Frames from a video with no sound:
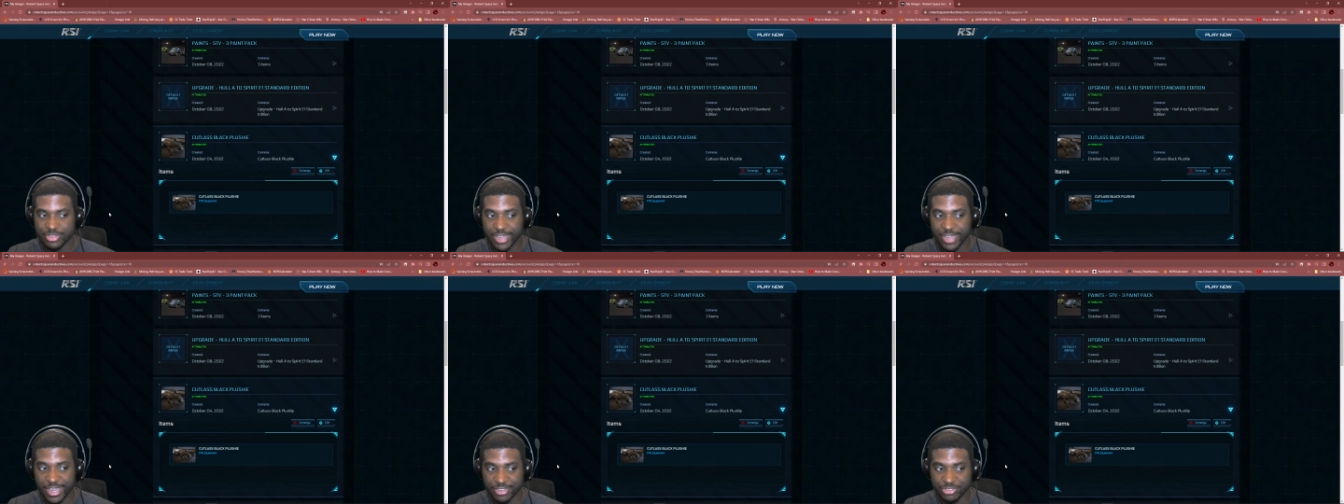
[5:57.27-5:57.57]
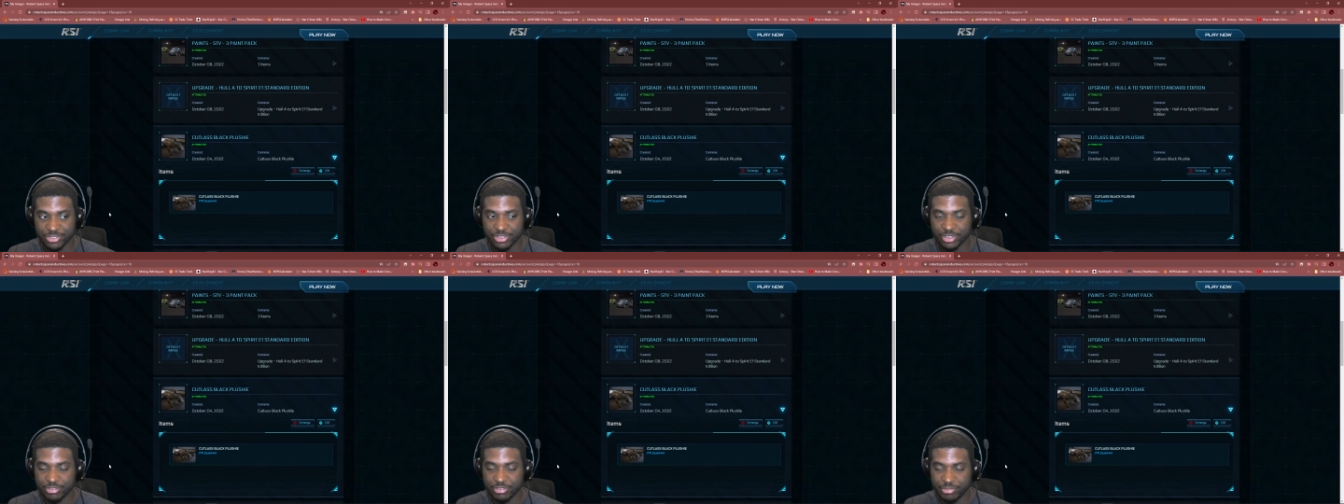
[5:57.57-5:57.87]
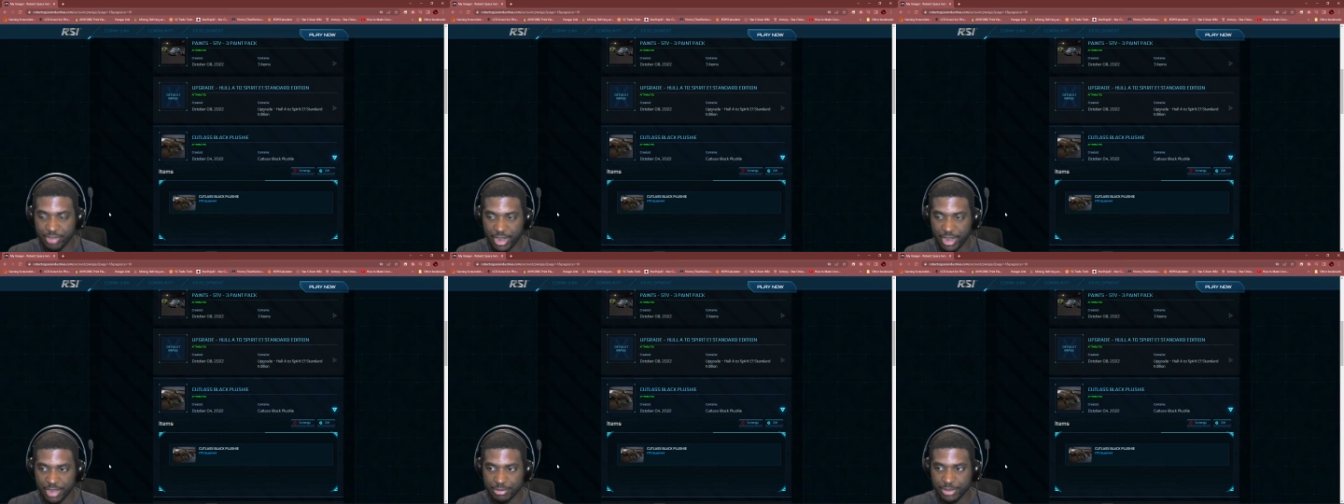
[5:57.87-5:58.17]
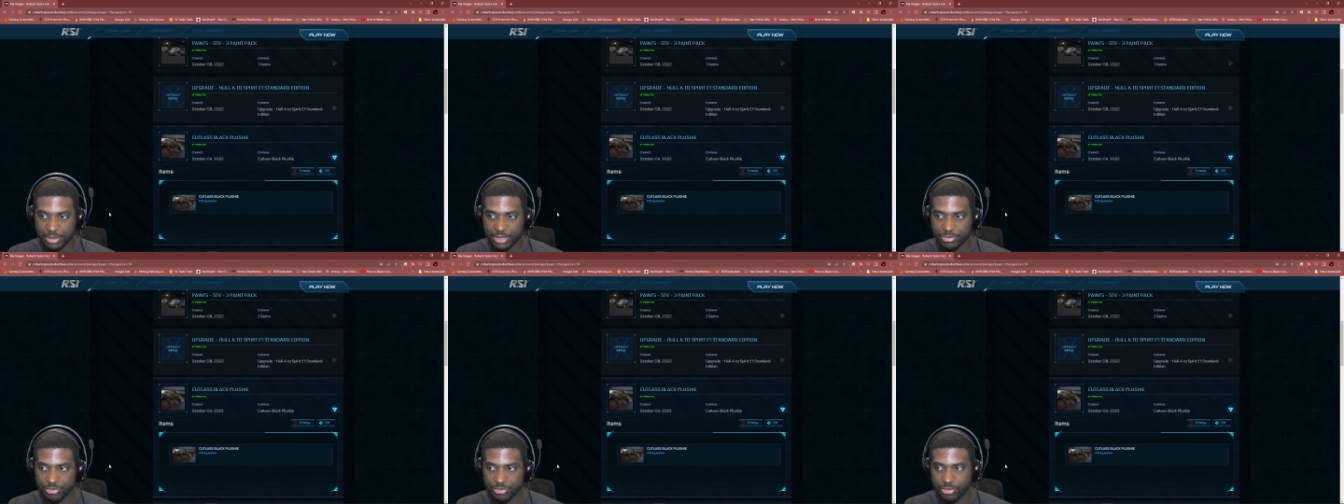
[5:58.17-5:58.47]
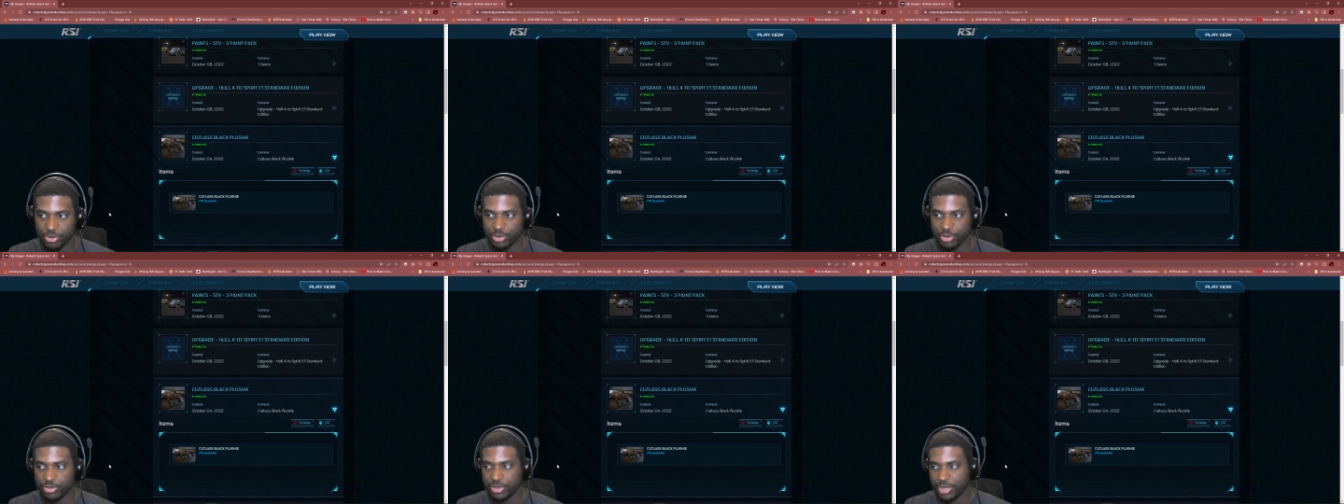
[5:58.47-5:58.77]
test environment
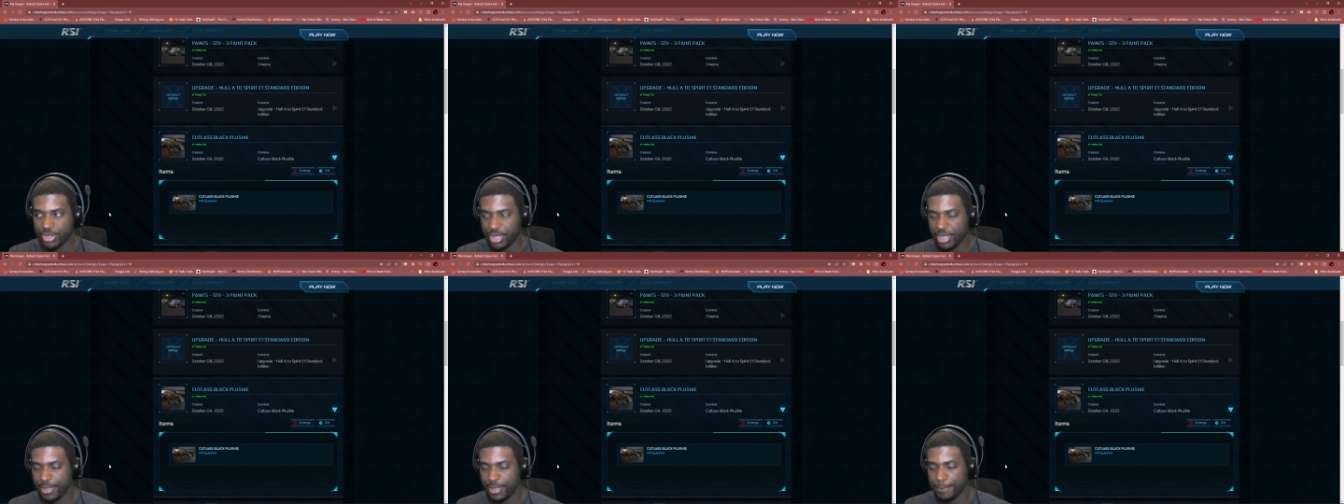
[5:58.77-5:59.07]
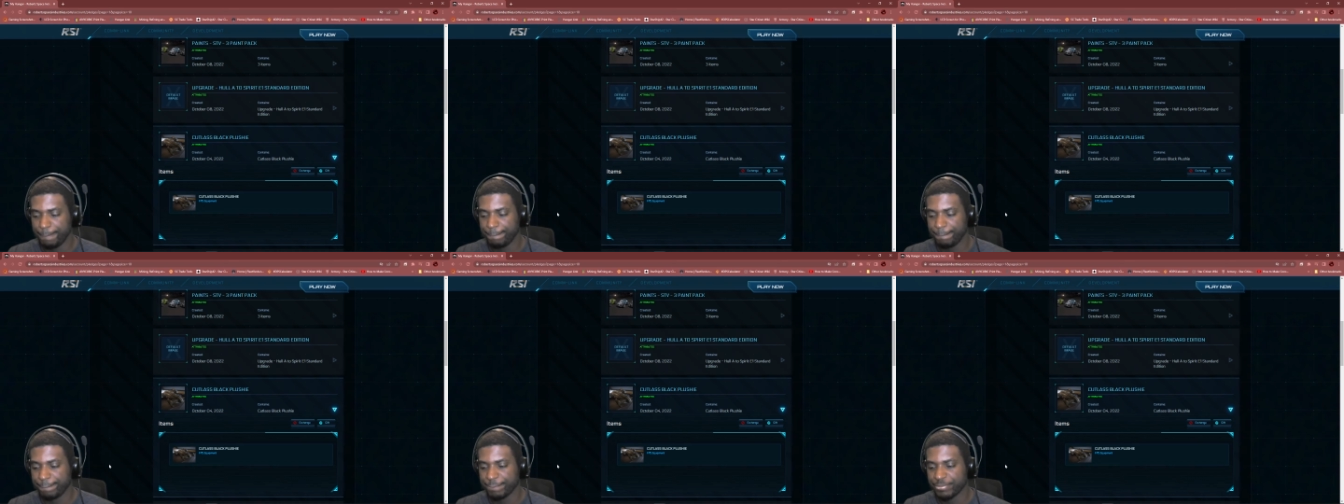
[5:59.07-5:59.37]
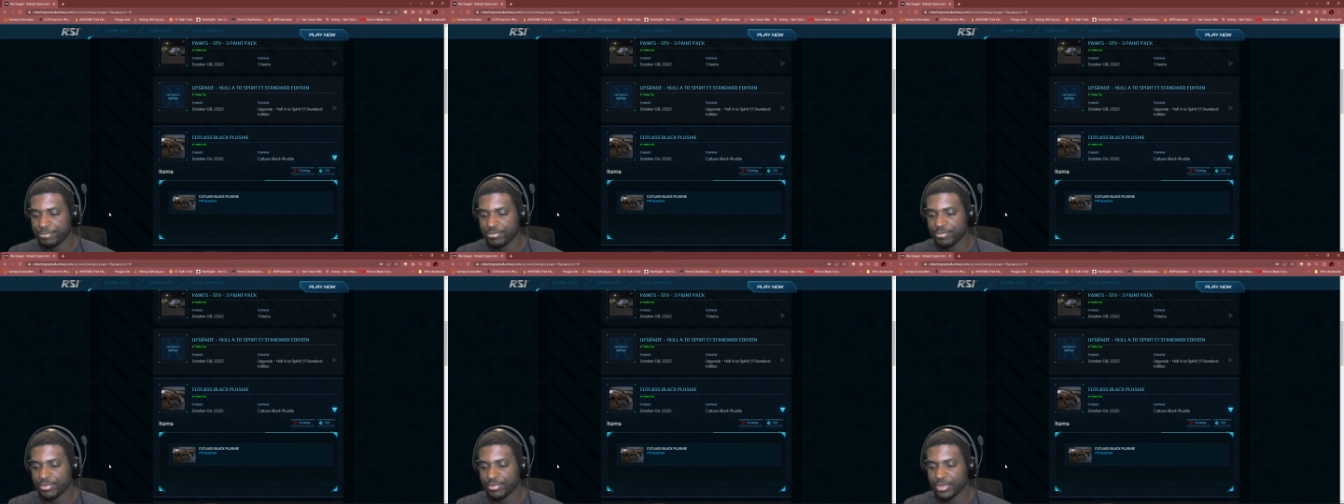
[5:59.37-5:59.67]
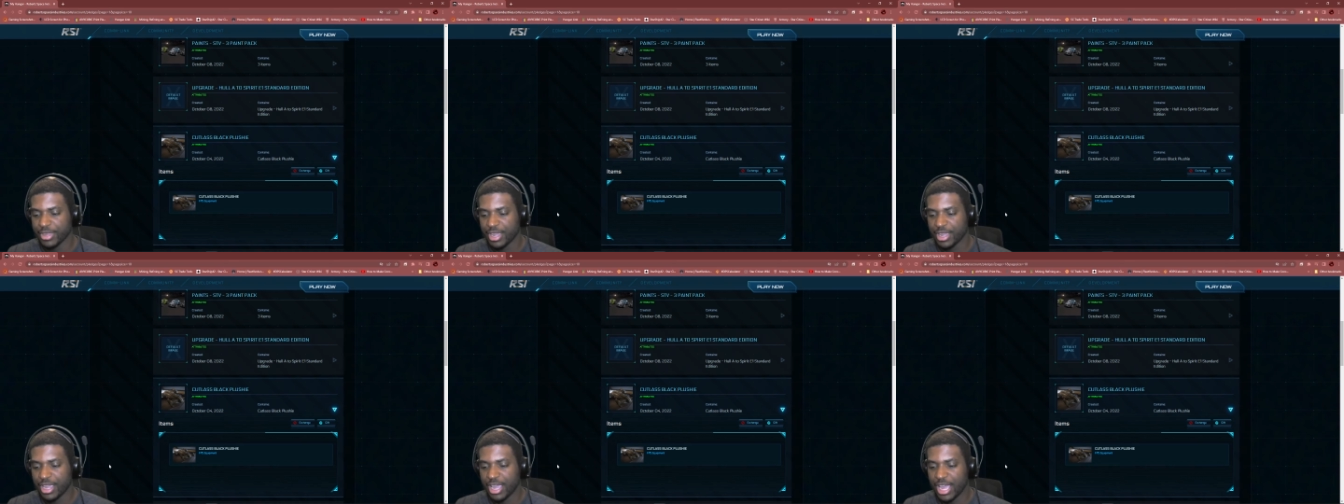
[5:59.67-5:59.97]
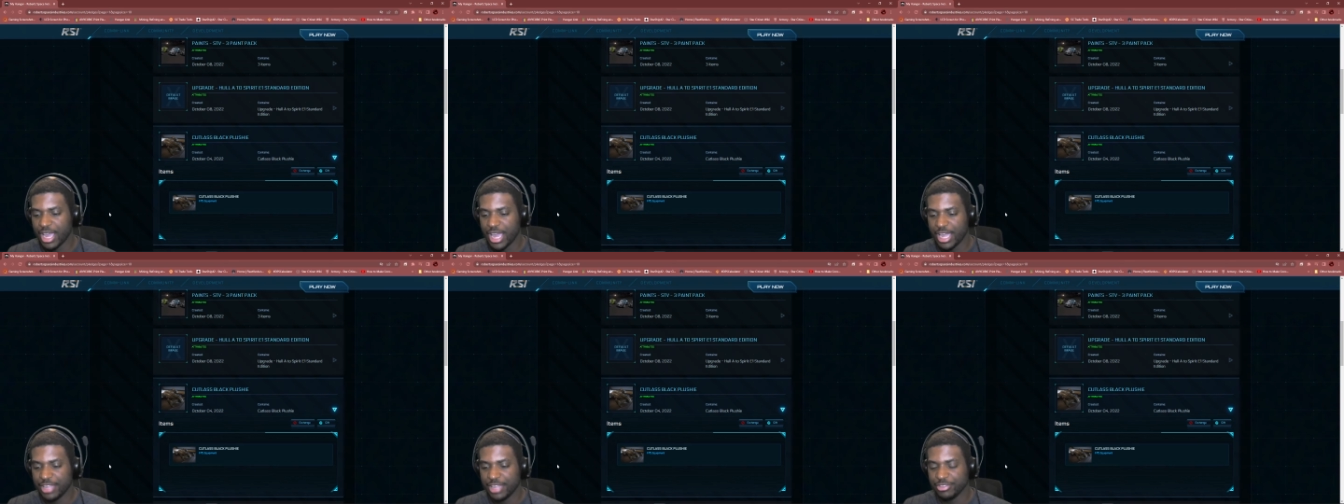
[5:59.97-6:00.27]
for the game.
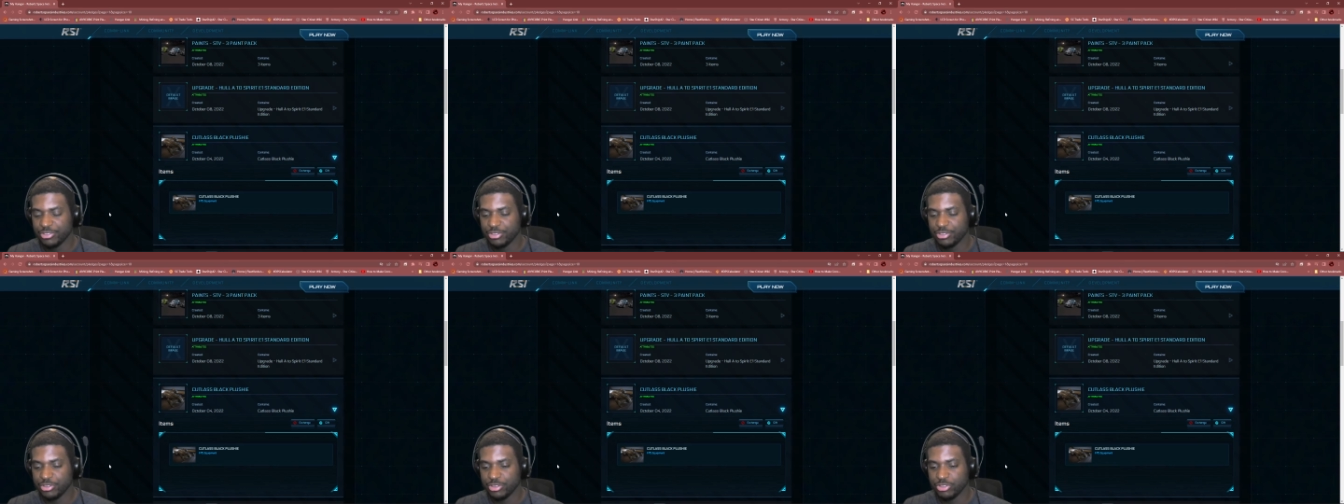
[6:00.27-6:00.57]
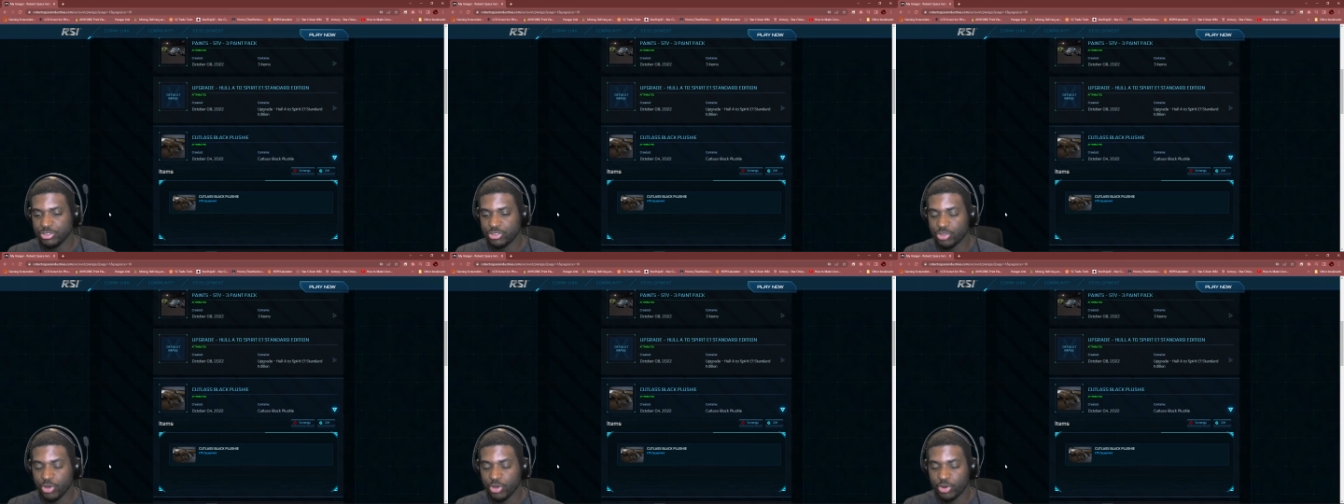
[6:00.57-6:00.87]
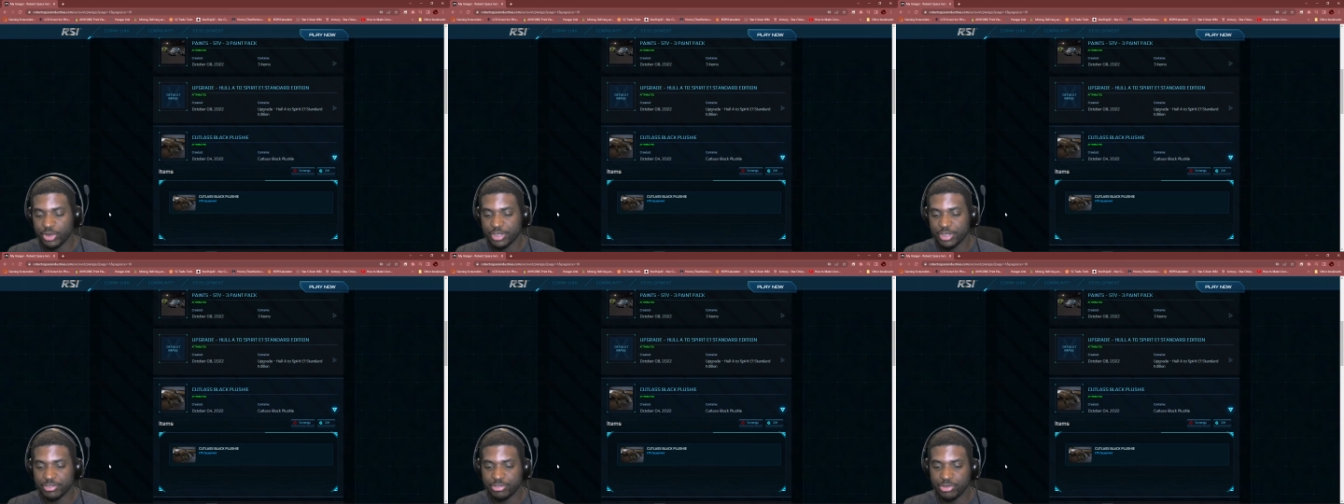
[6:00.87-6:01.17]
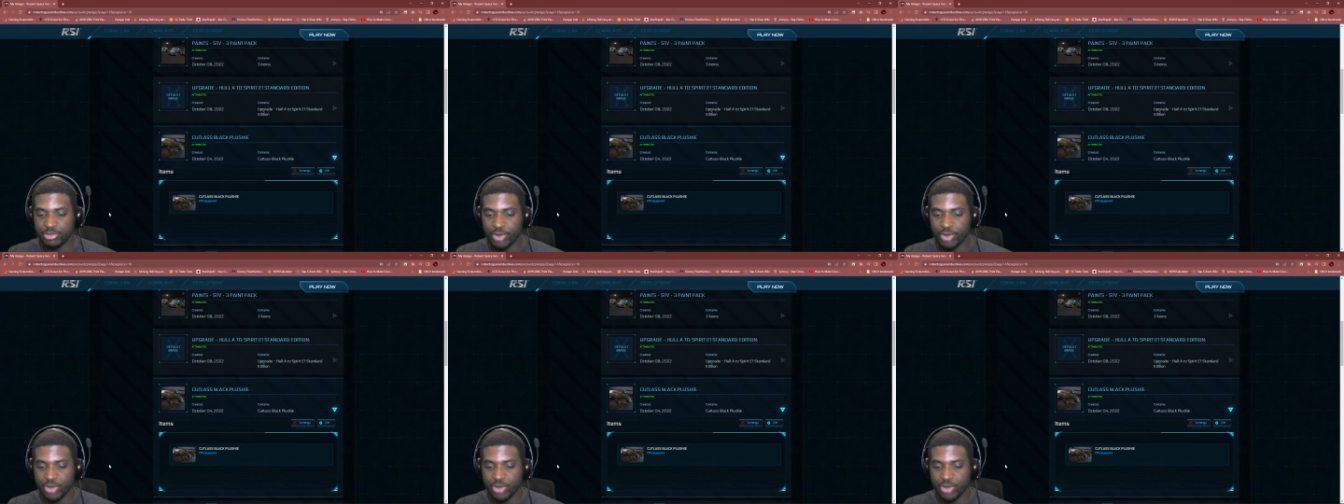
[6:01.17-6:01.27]
And so if you